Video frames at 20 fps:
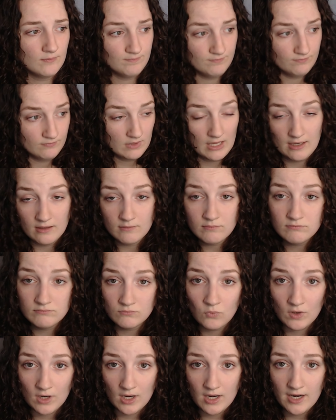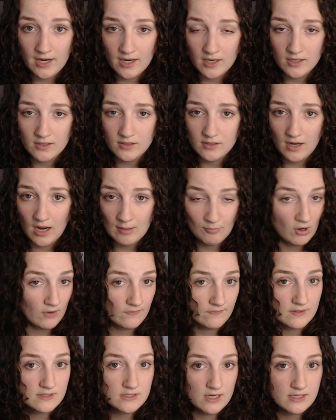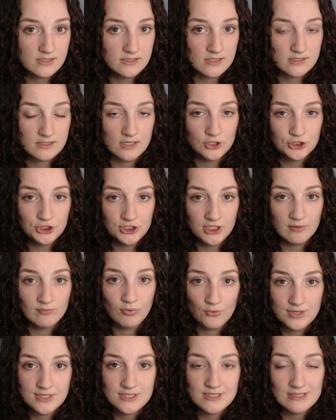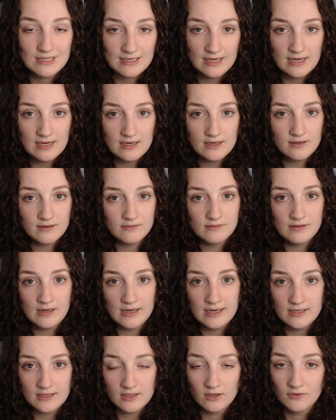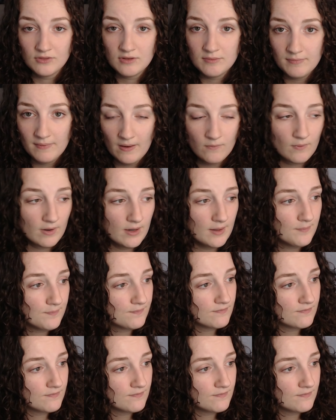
Like what I had hypothesized is that she had poisoned the cake and killed them that way.